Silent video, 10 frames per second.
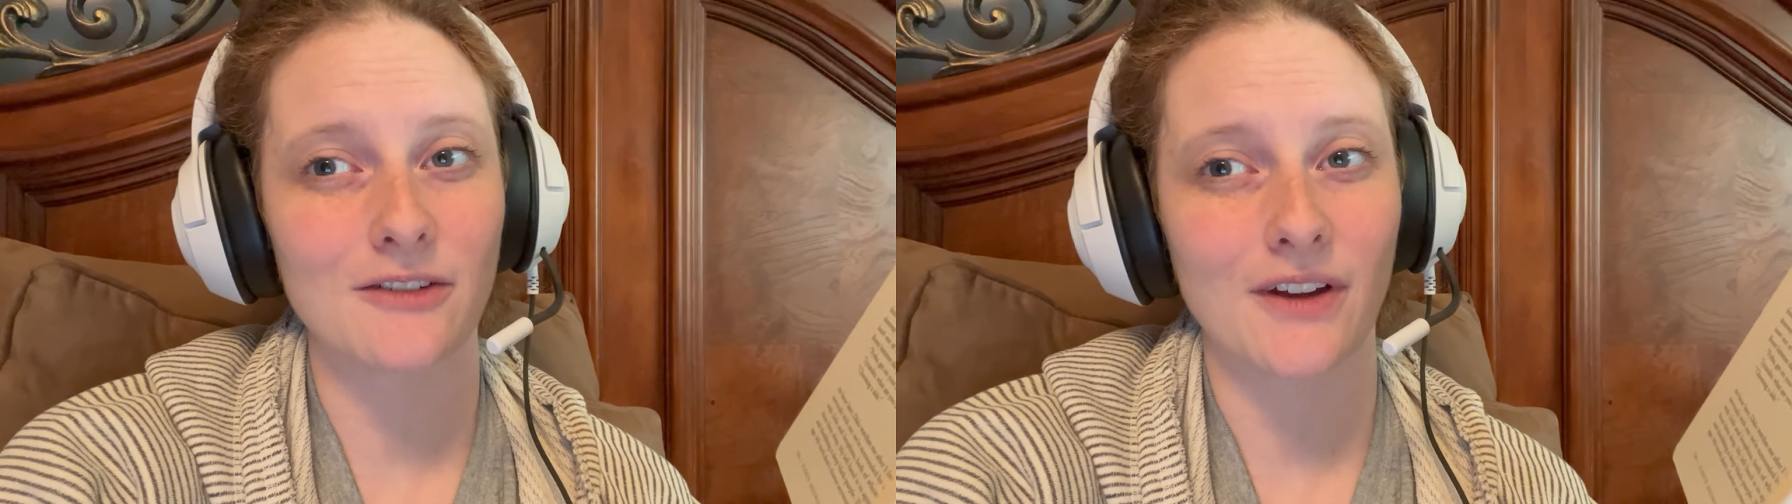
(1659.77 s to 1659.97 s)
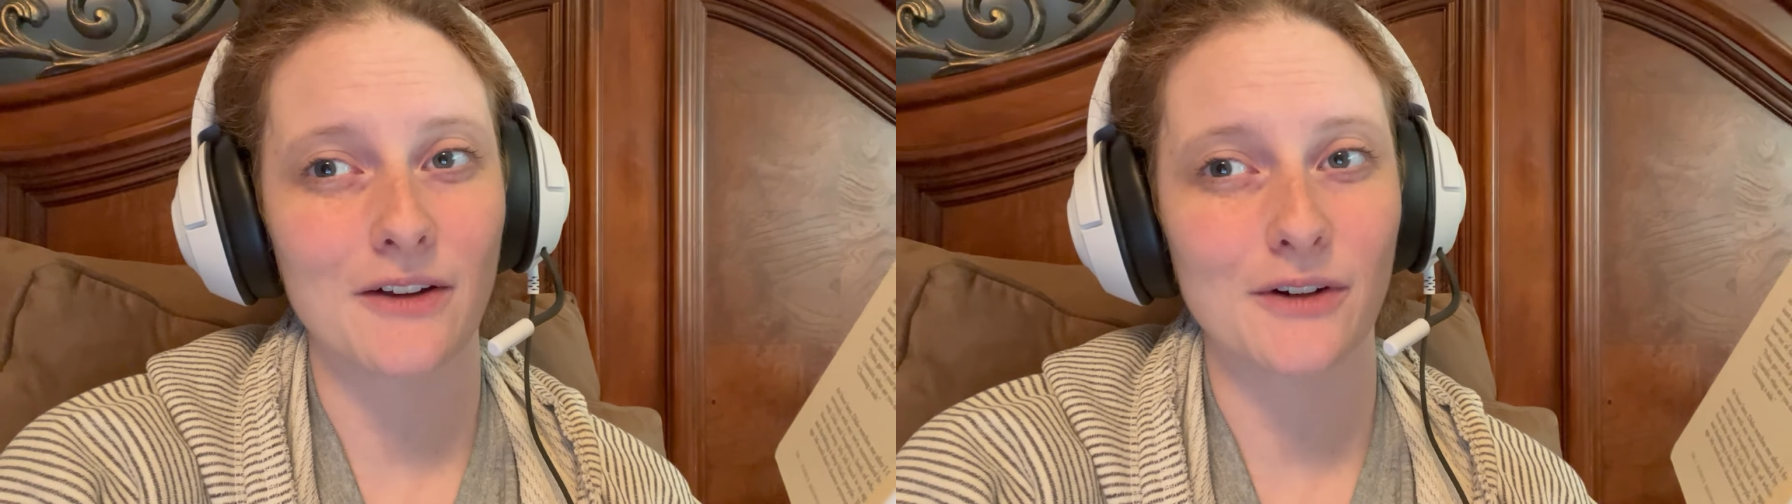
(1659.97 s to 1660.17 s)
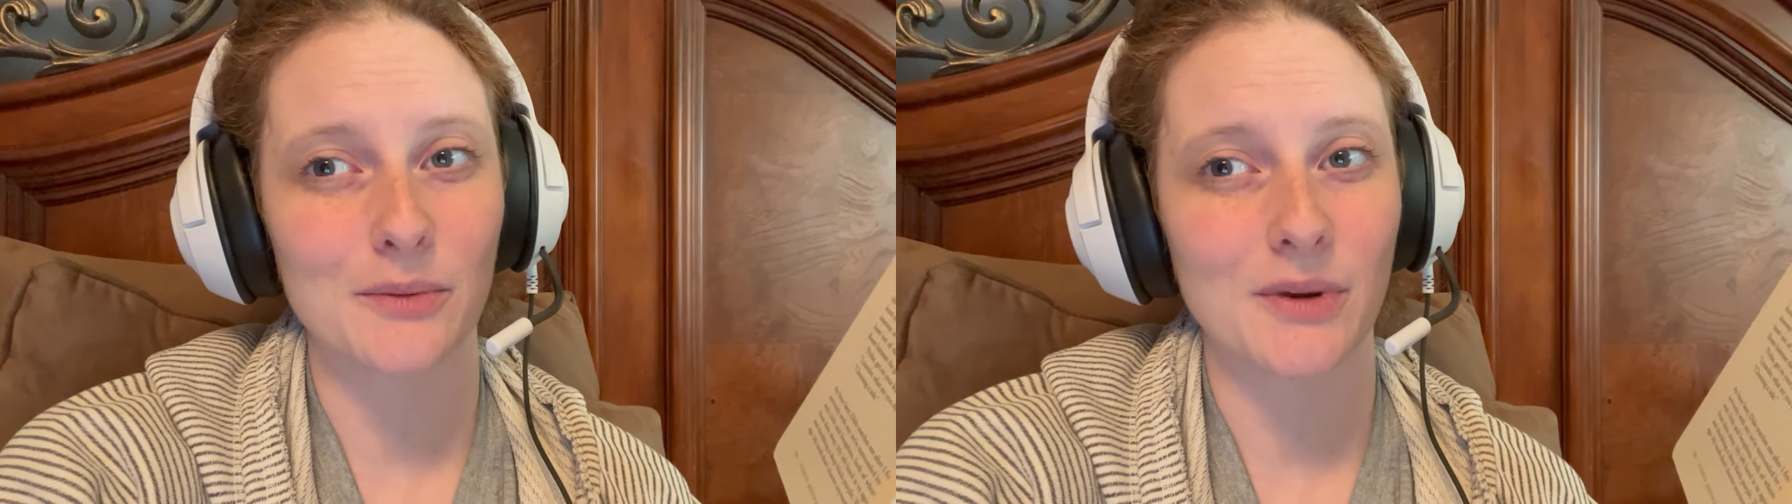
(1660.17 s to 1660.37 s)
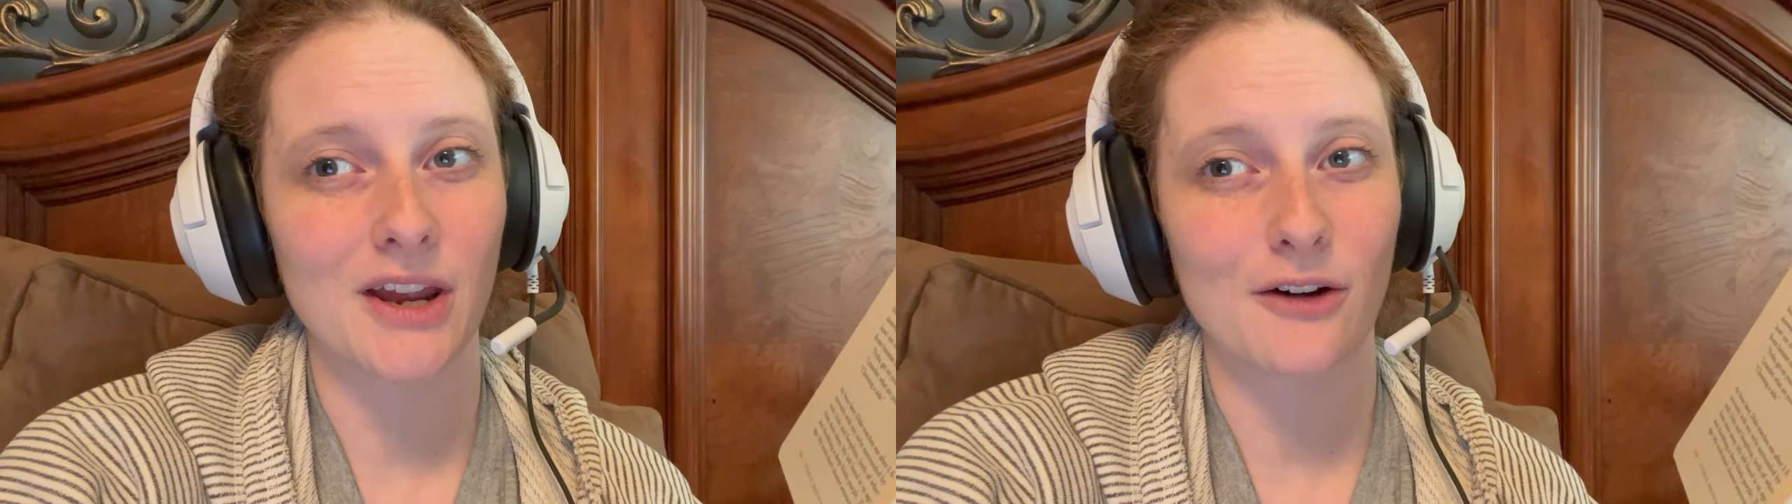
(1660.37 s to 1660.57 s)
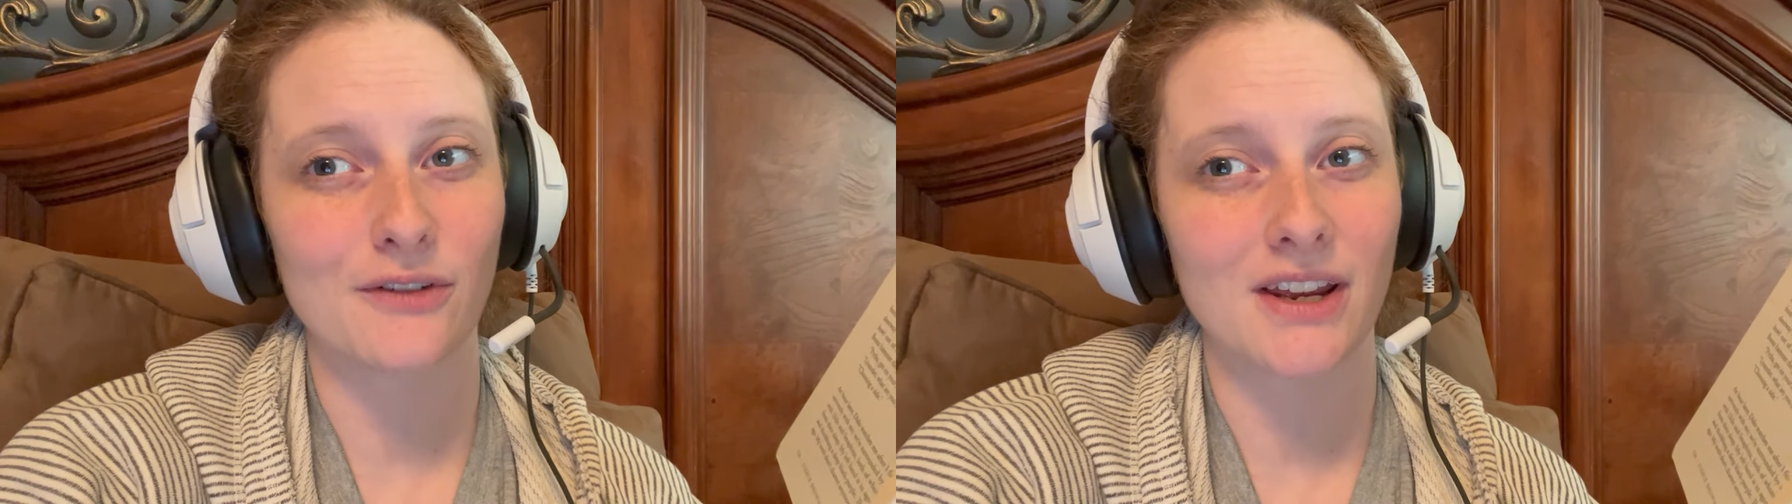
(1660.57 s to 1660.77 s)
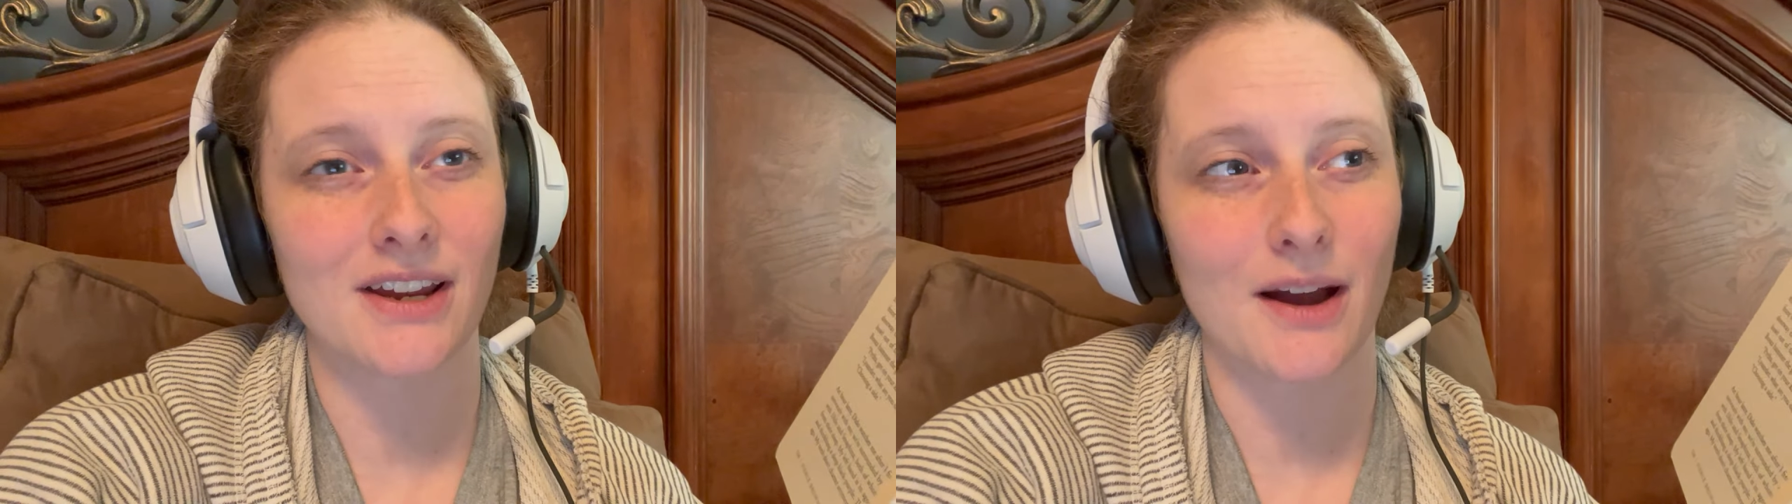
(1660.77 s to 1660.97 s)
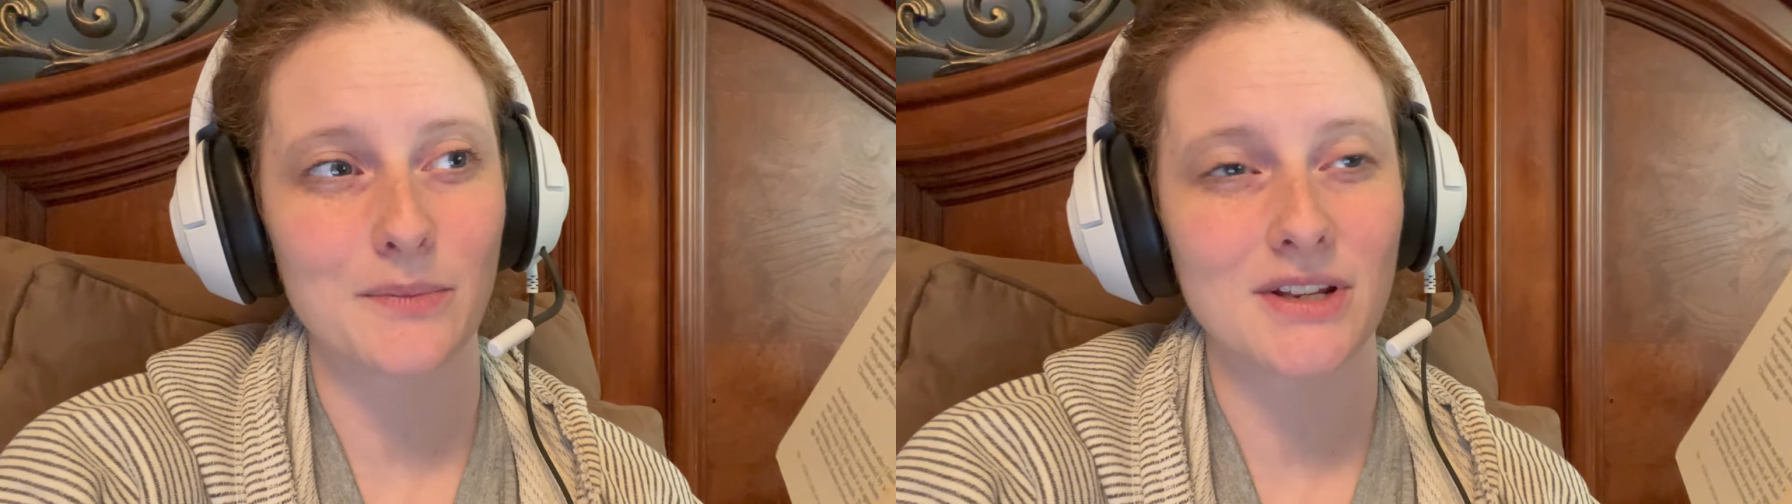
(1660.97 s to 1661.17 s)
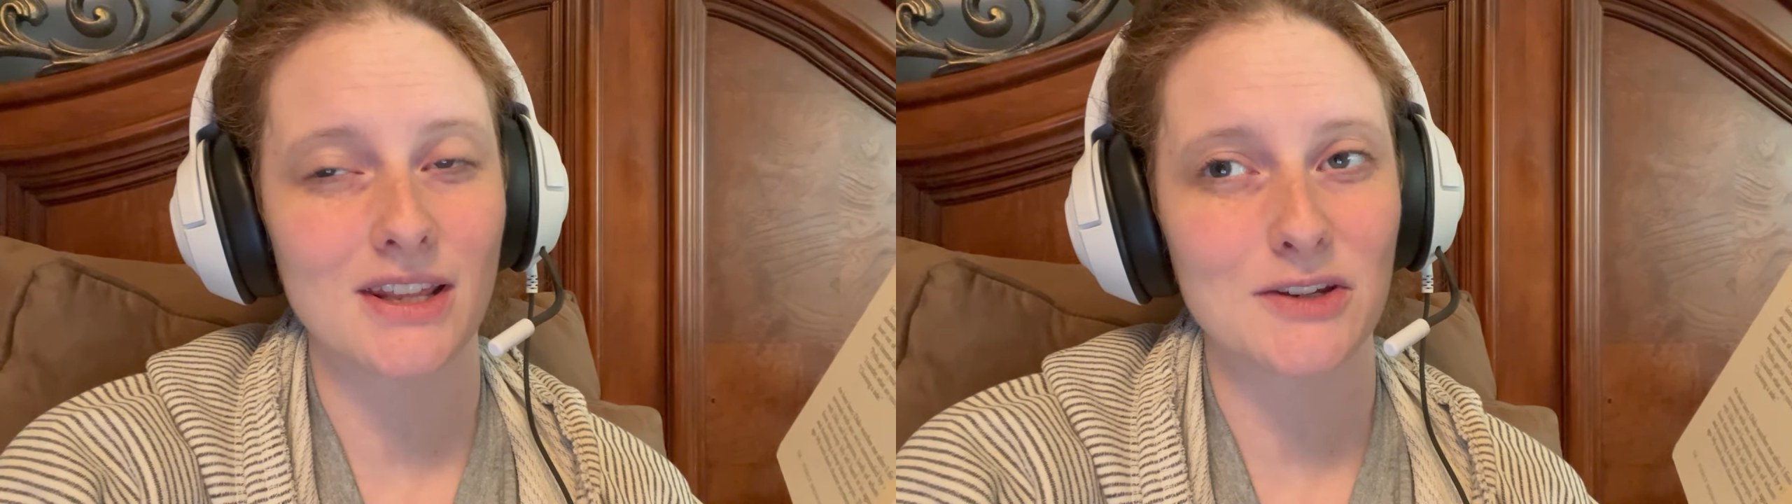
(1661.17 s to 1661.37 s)
favorite POV up
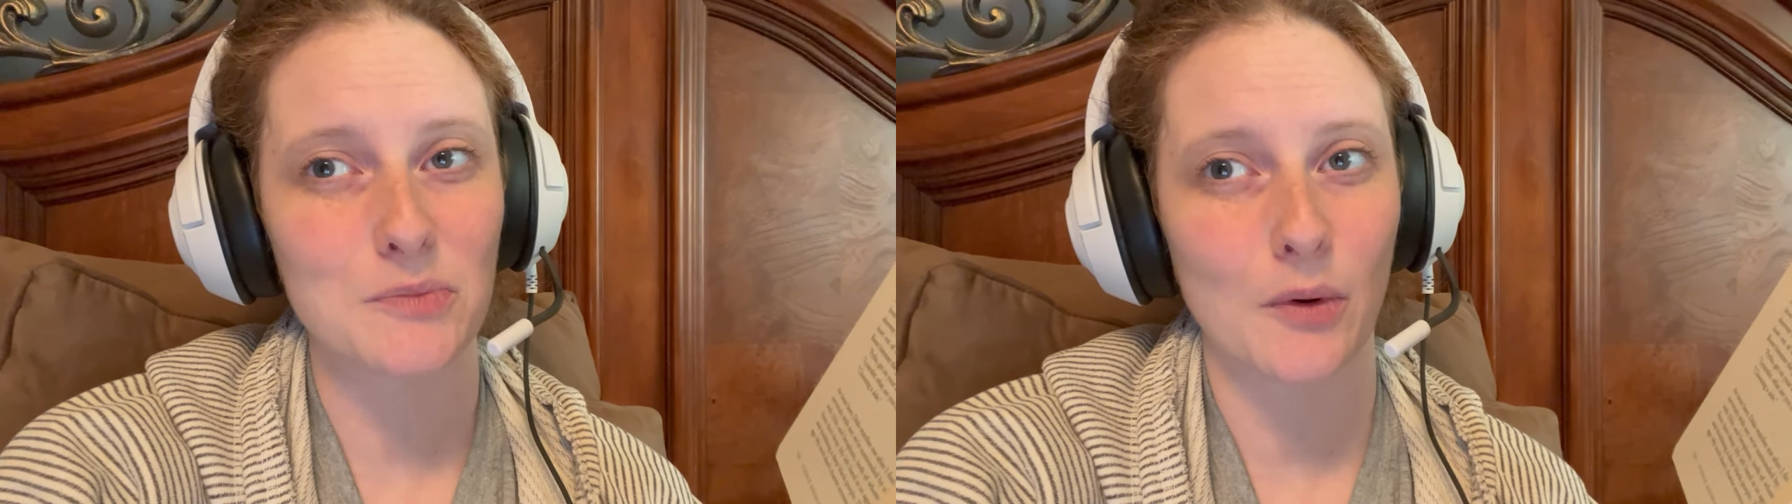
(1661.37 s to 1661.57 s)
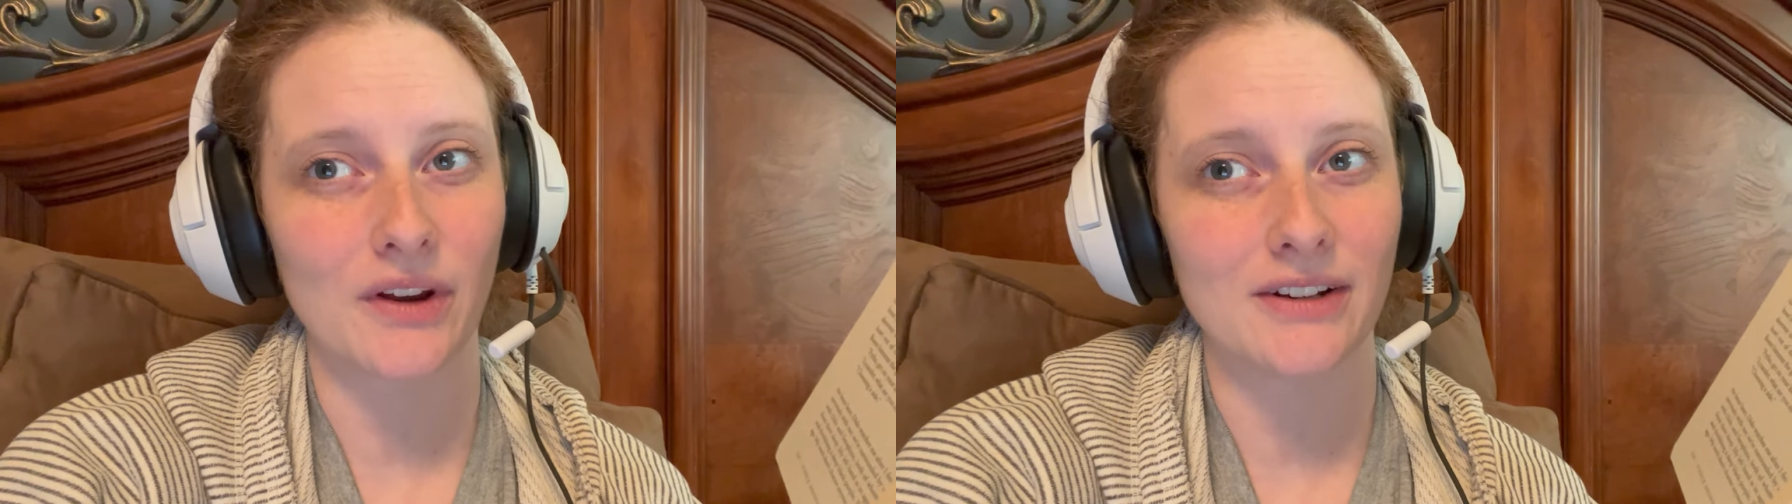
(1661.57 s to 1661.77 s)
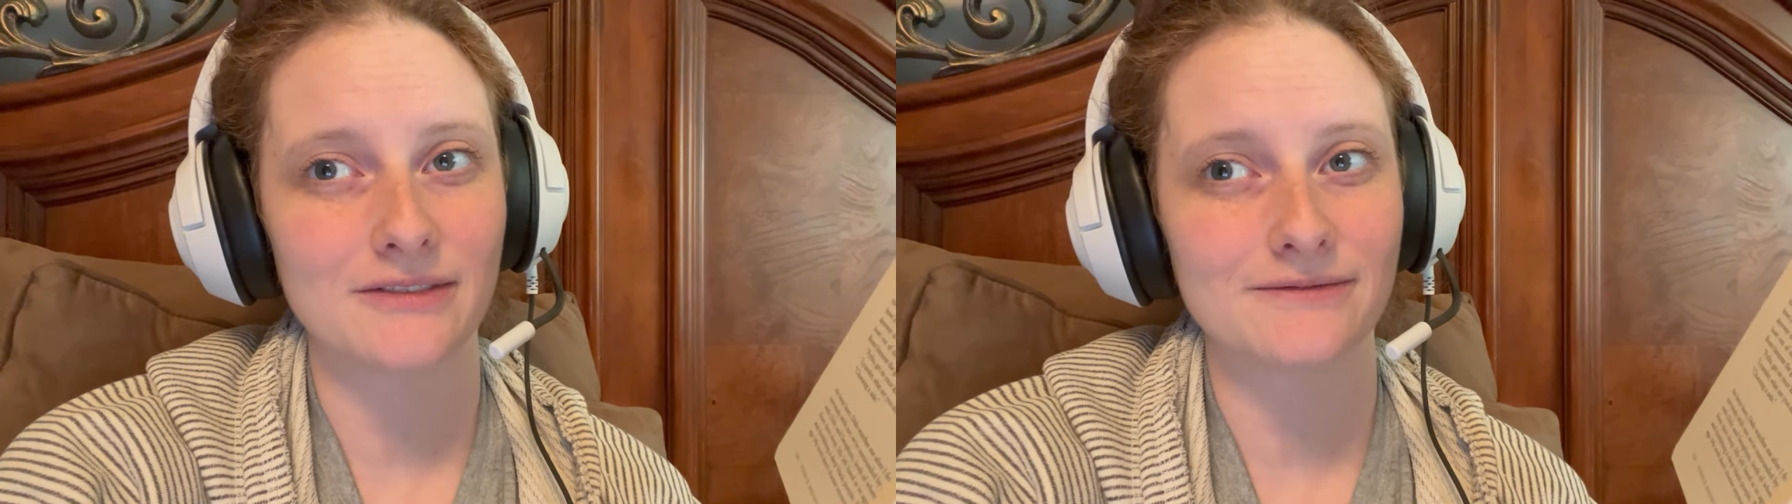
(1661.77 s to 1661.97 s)
to this point.